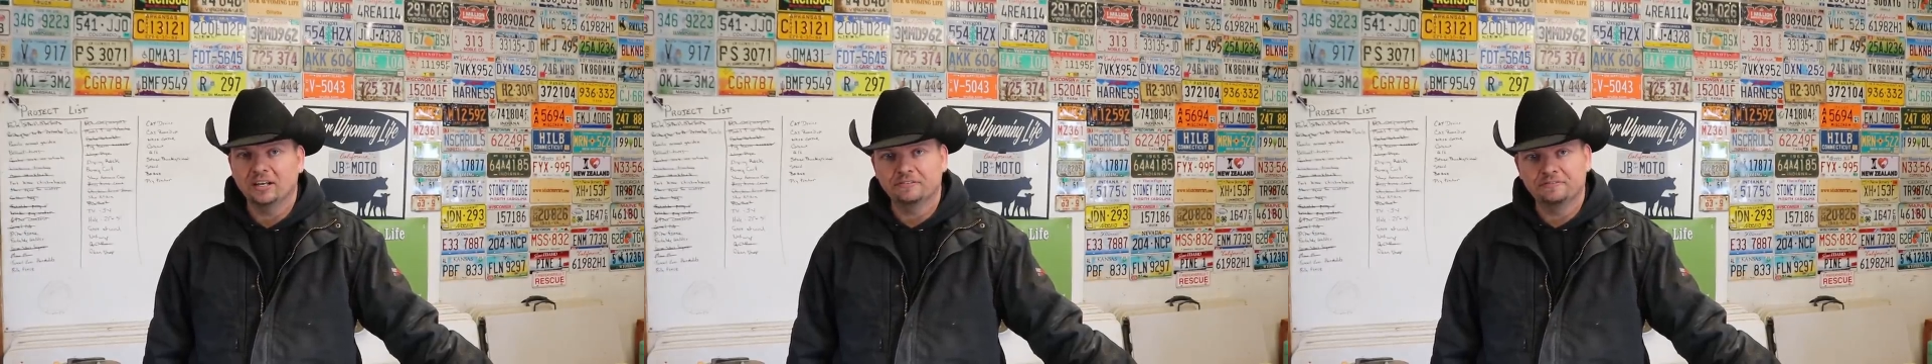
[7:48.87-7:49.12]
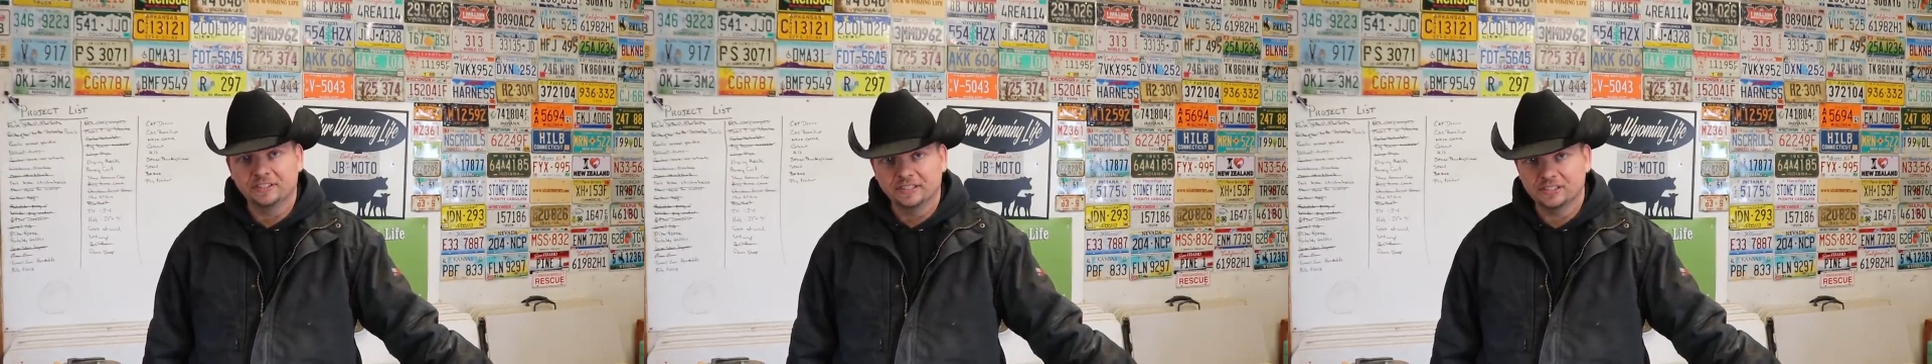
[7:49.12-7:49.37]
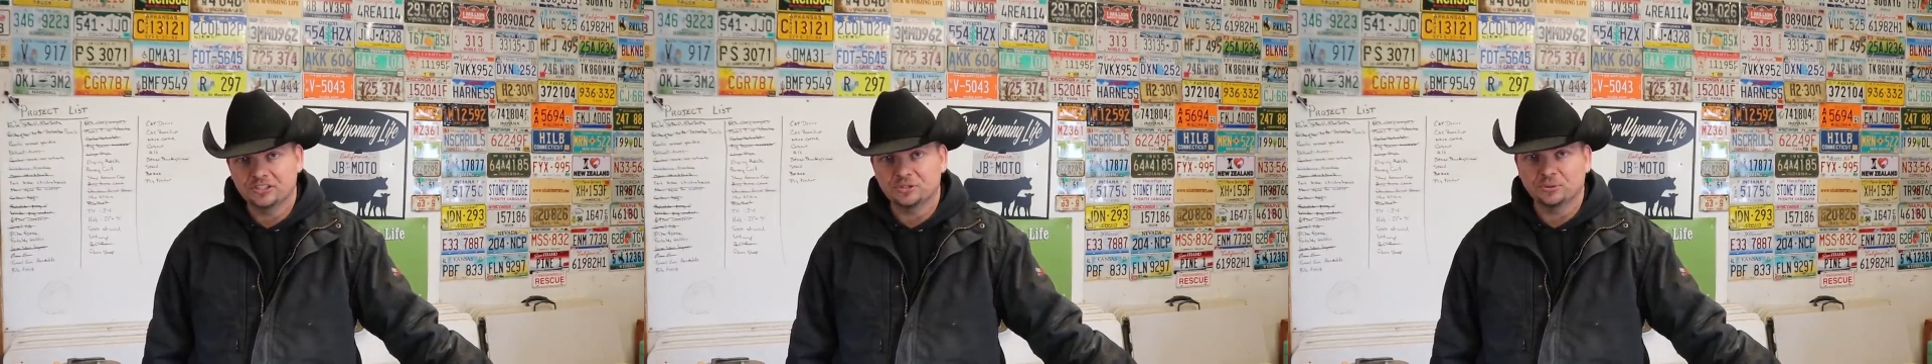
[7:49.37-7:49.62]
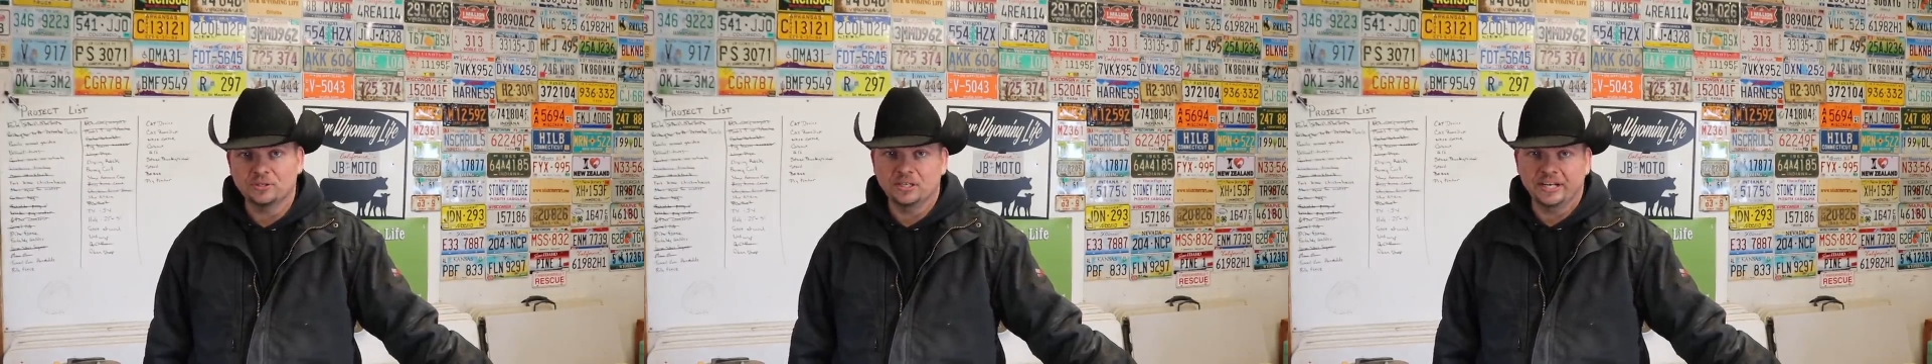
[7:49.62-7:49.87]
affiliate
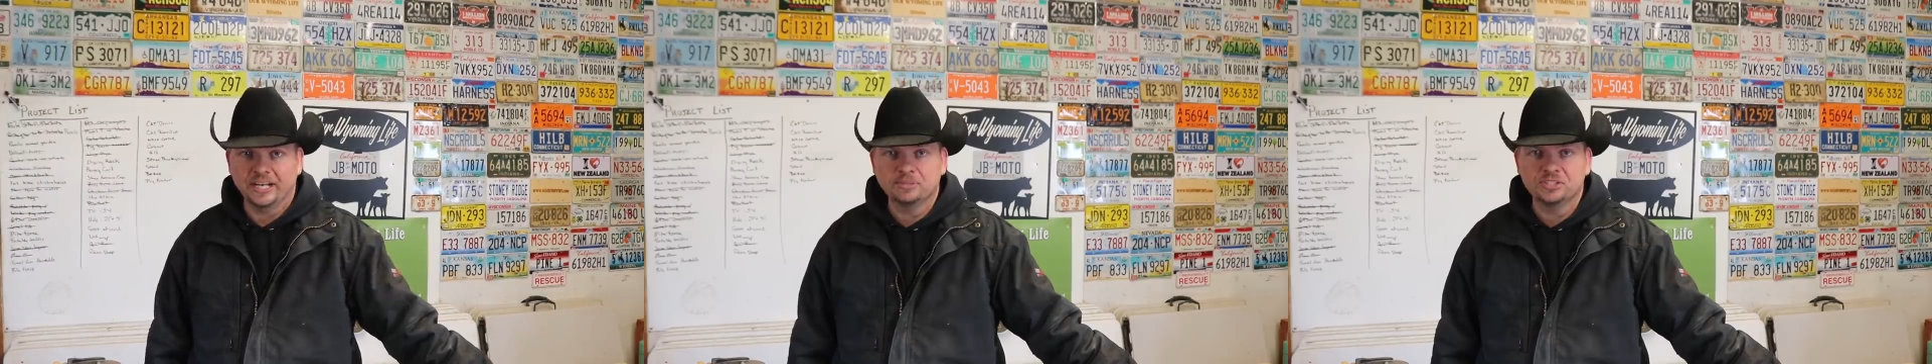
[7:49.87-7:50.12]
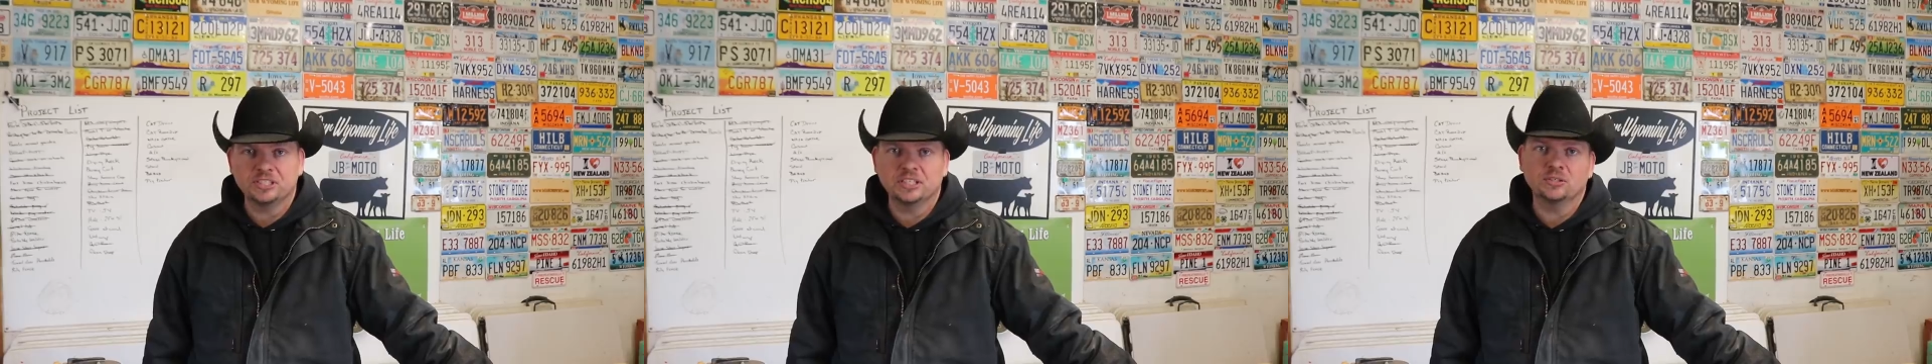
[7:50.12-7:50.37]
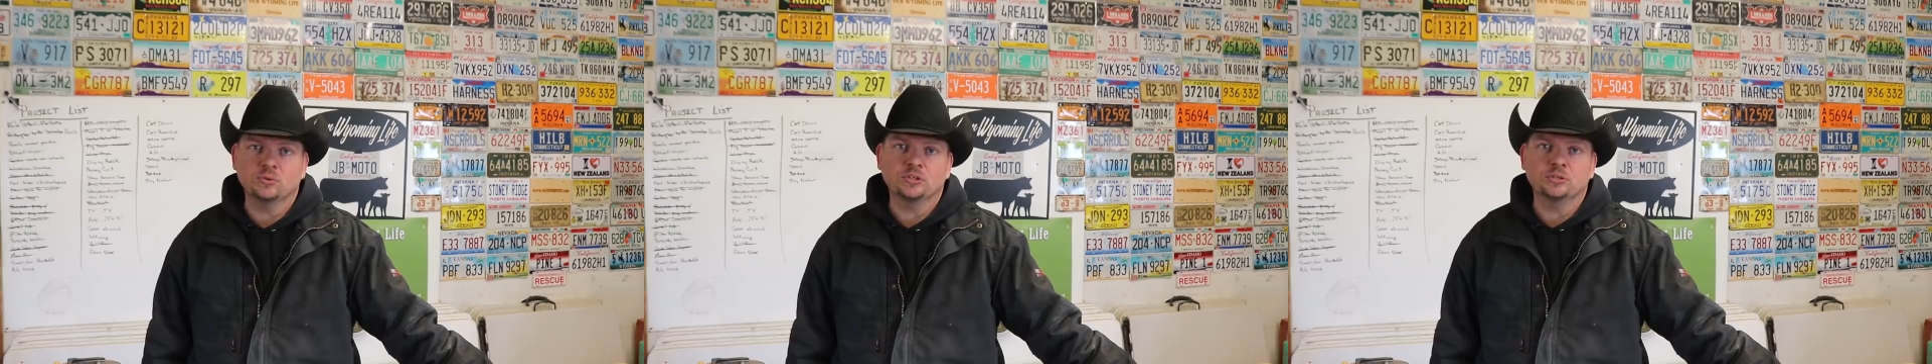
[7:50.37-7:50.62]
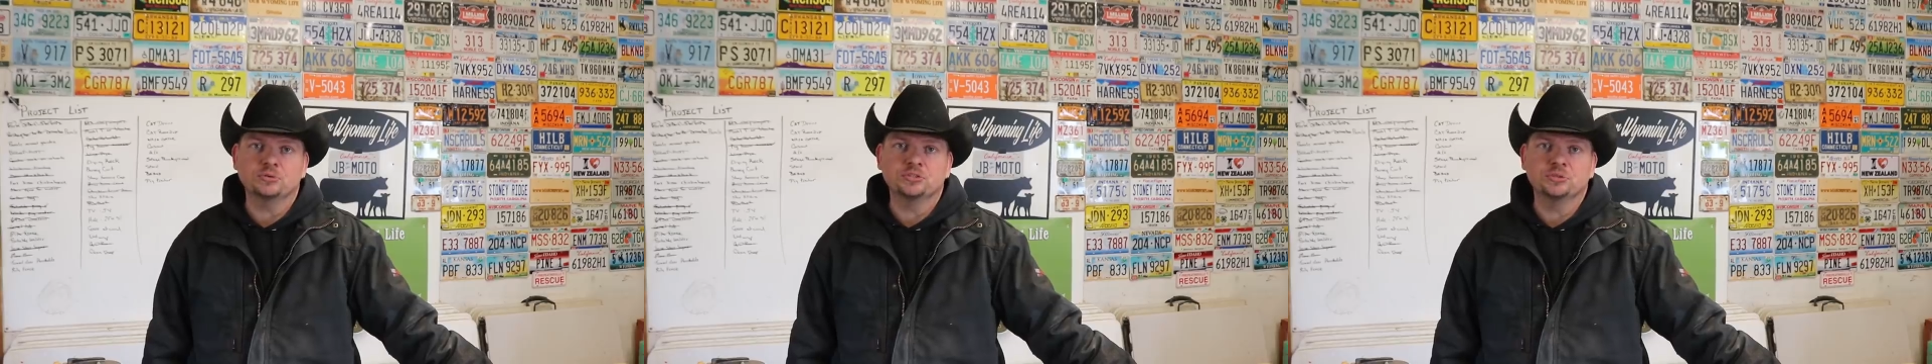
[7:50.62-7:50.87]
store on Amazon or
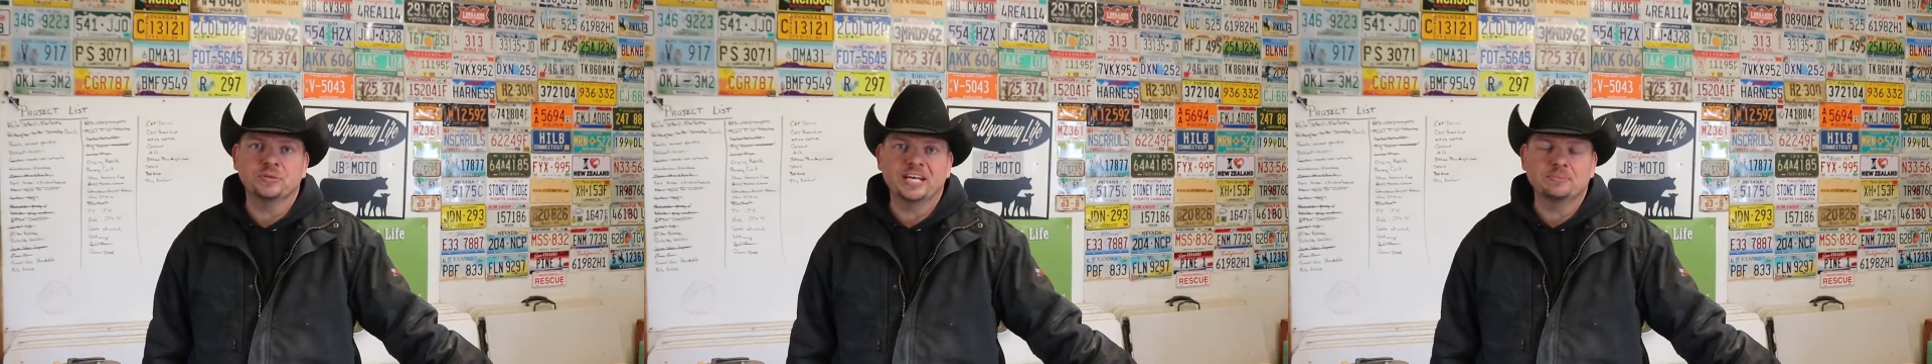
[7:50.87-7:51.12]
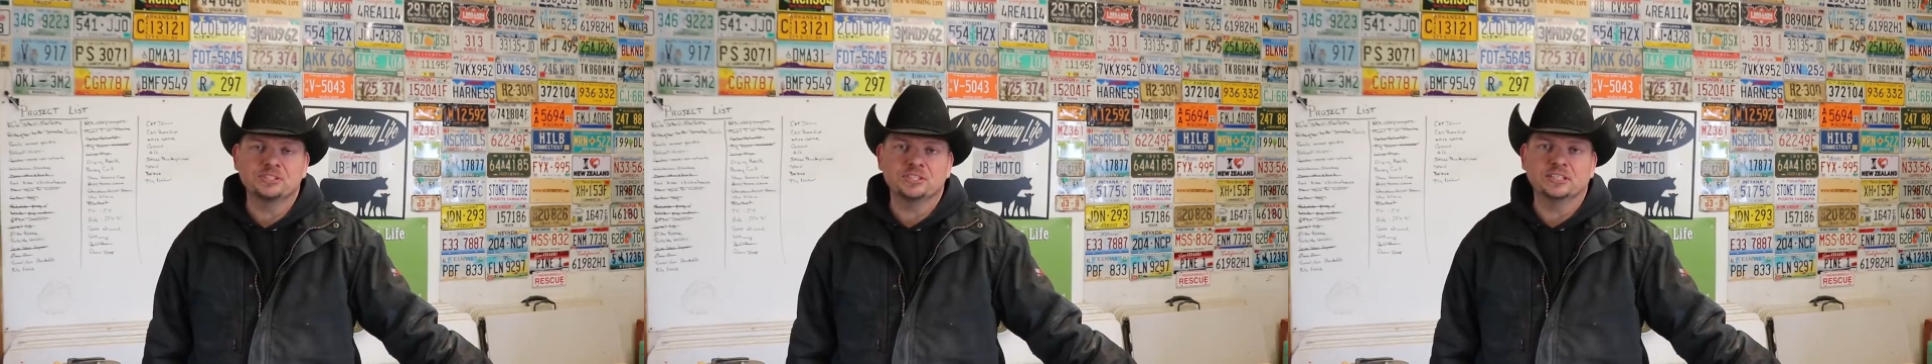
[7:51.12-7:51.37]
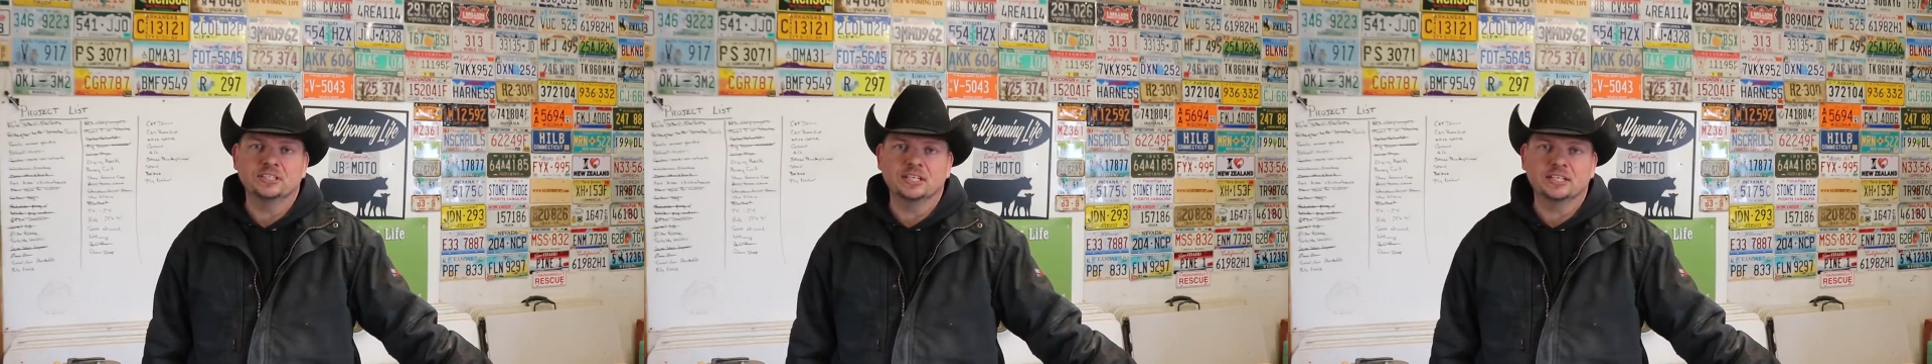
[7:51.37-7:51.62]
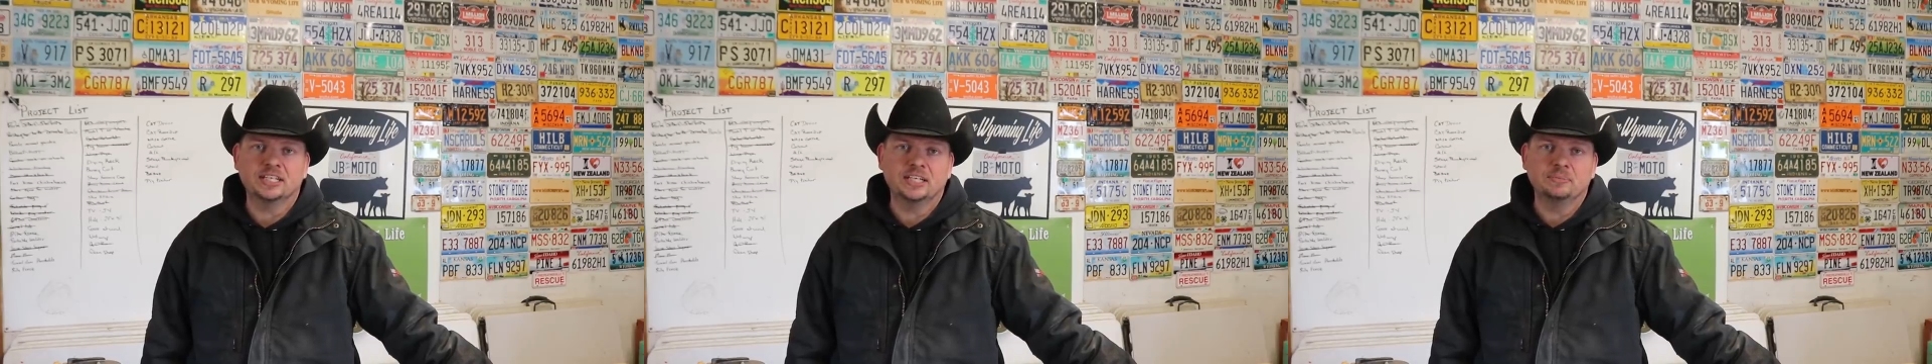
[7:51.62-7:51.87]
go to
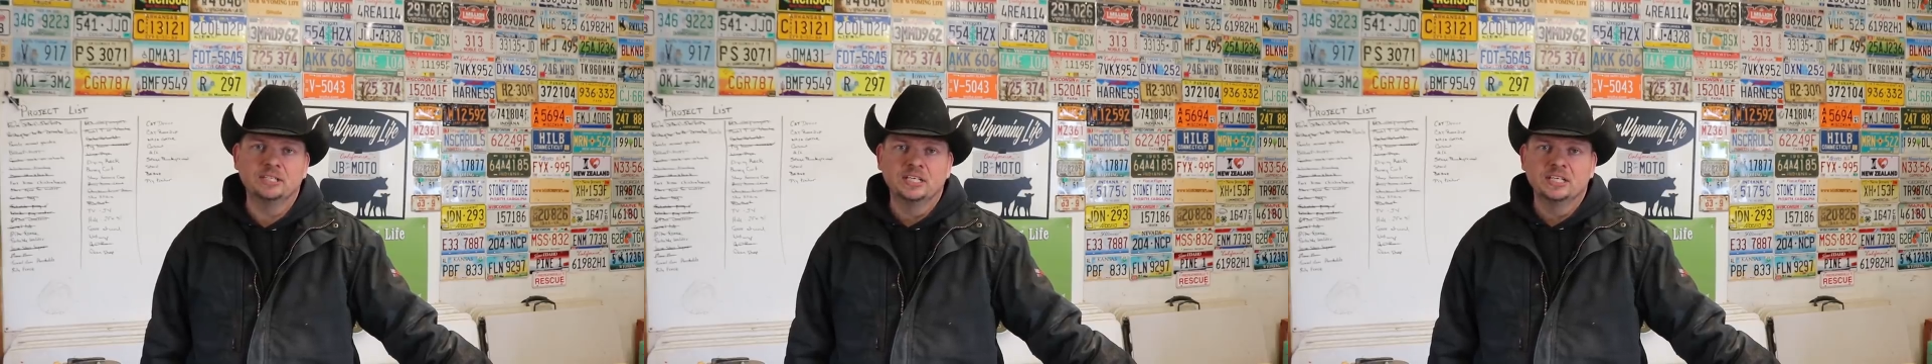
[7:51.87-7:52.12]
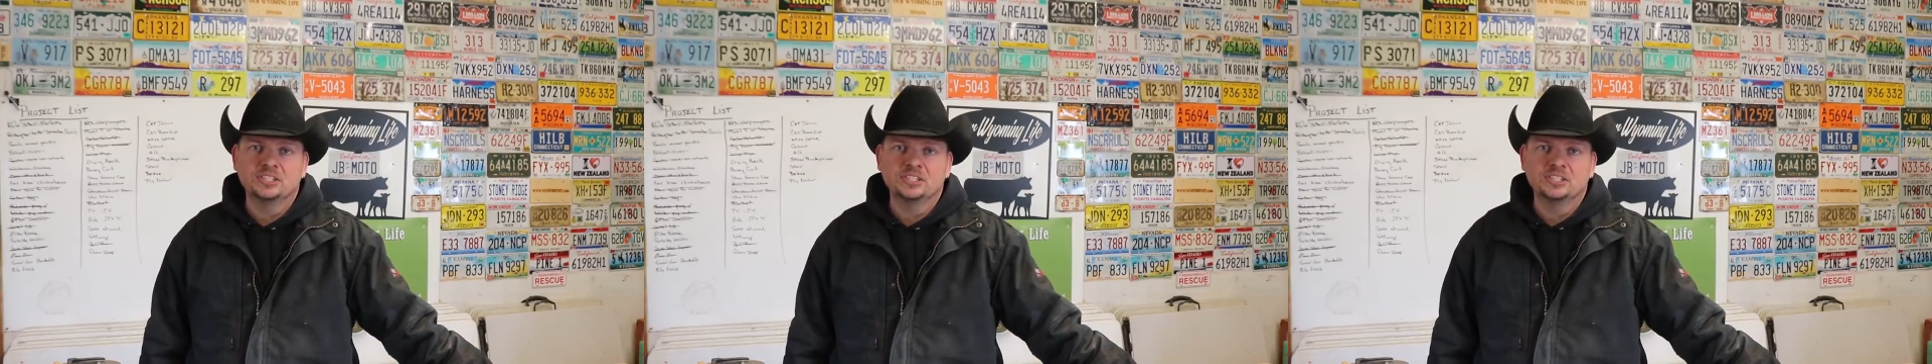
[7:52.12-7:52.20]
amazon.com